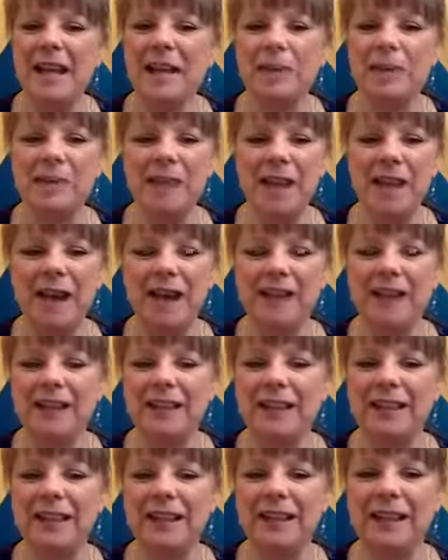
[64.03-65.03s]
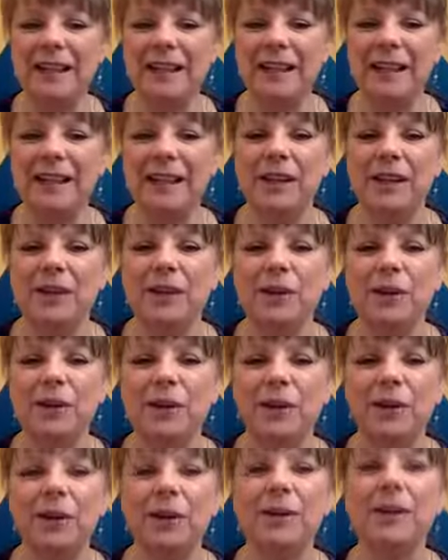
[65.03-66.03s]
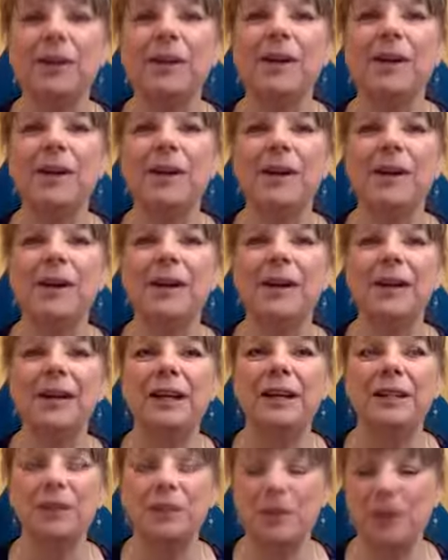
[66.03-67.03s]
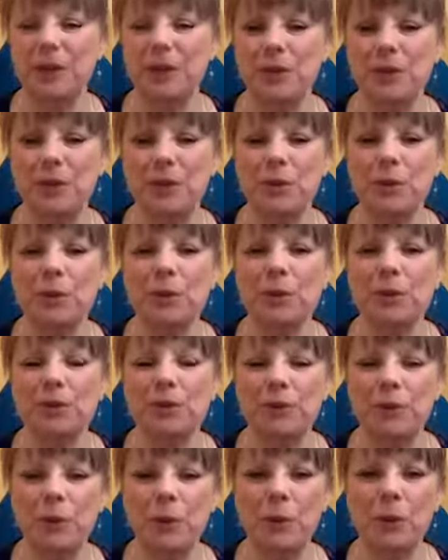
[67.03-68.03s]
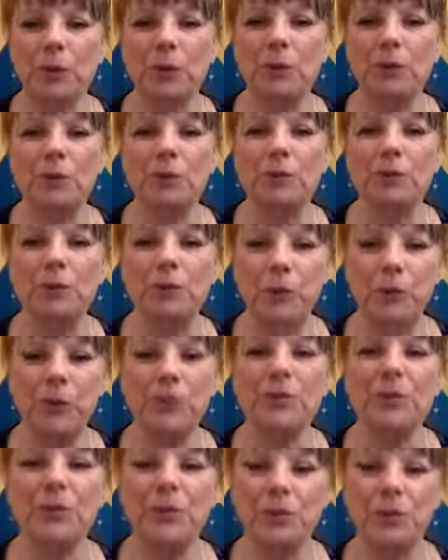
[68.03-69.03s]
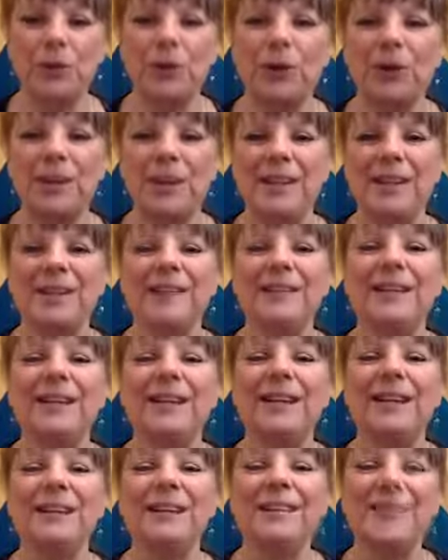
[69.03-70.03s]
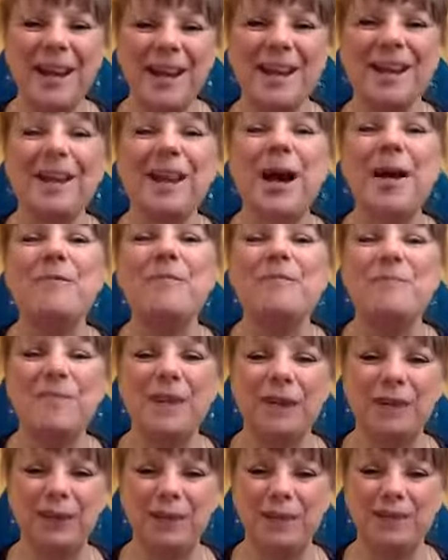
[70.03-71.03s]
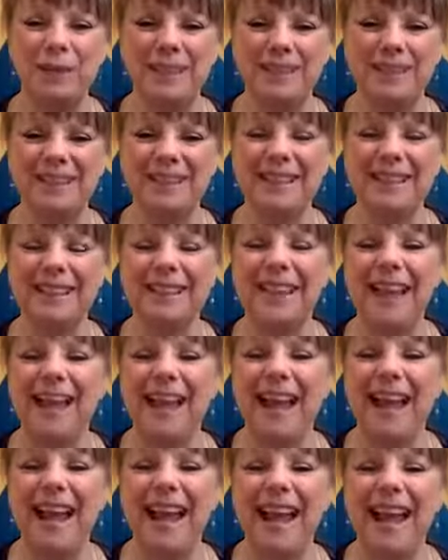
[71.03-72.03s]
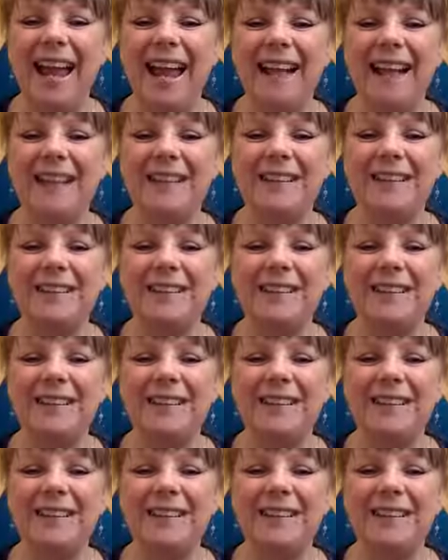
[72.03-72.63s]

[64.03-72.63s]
modality, your instructors would have told you before you start anything, take a measurement and